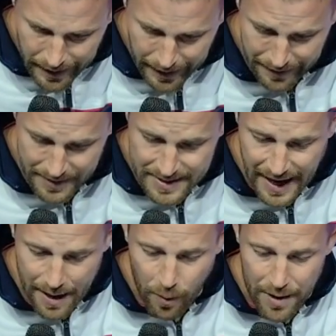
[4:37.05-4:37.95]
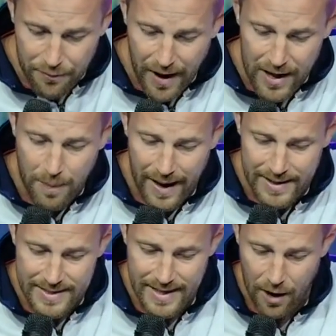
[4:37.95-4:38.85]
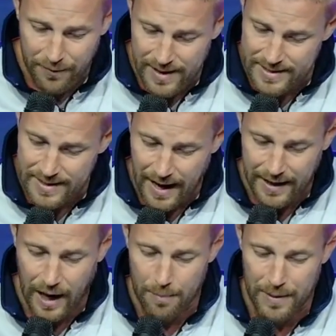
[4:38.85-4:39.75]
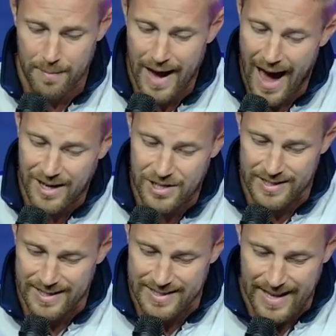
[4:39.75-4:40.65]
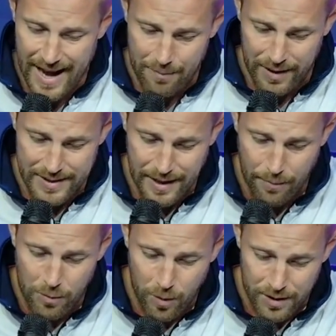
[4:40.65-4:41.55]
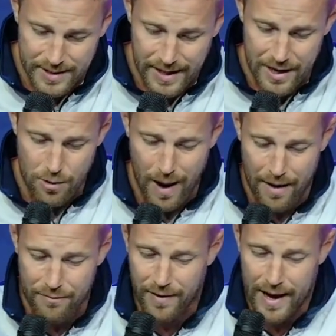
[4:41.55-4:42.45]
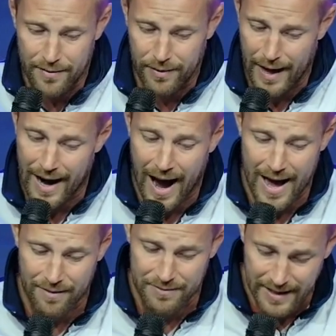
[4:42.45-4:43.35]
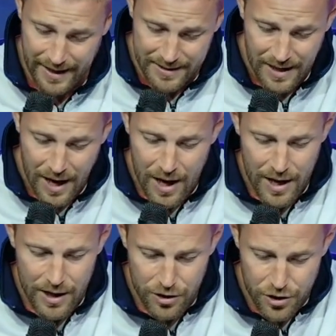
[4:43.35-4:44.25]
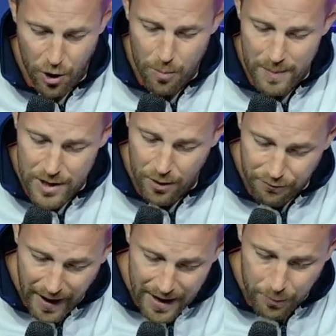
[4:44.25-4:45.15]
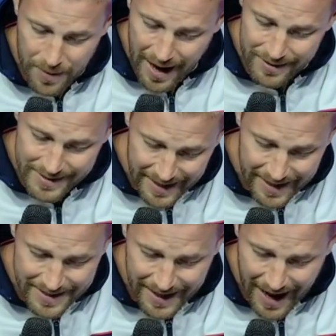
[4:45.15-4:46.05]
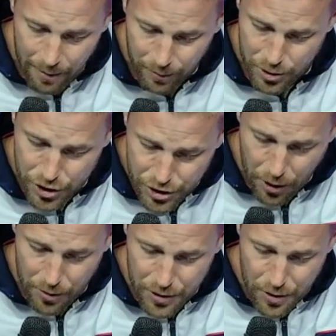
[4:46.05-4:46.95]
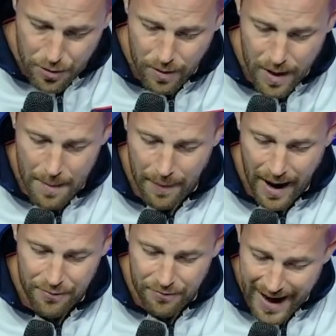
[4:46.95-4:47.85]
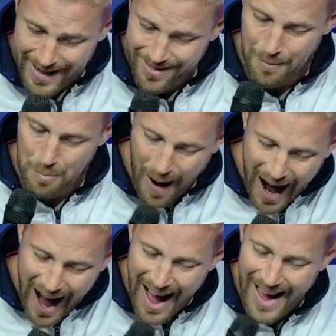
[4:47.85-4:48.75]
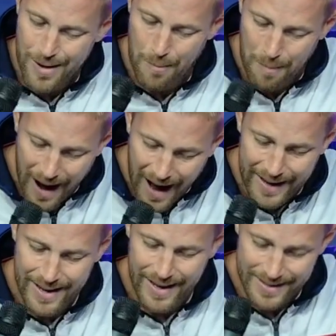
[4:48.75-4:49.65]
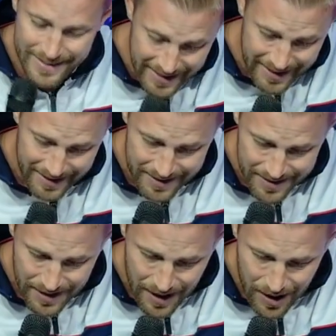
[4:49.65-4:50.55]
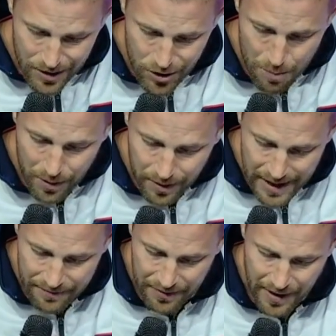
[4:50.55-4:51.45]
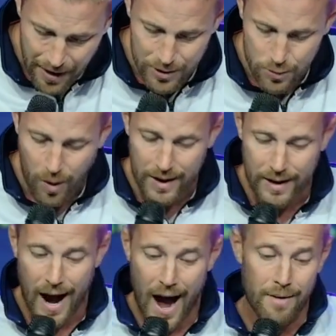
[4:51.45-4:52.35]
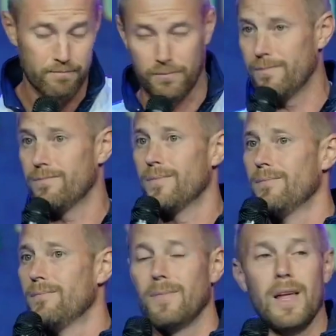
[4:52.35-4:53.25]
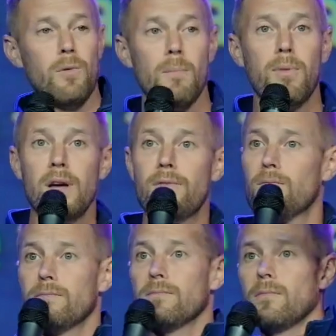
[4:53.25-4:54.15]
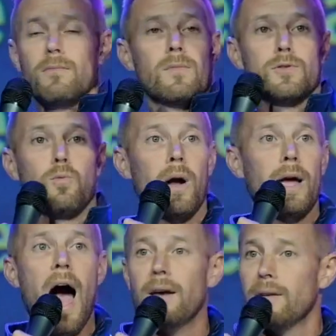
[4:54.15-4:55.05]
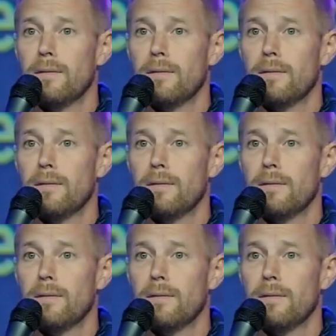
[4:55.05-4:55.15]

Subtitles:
In the same way, faith by itself, it is not accompanied by actions, is dead. But someone will say, you have faith and I have deeds. Show me your faith without deeds, and I will show you my faith by my deeds. You believe that there is one God? Anyone believe there's one God?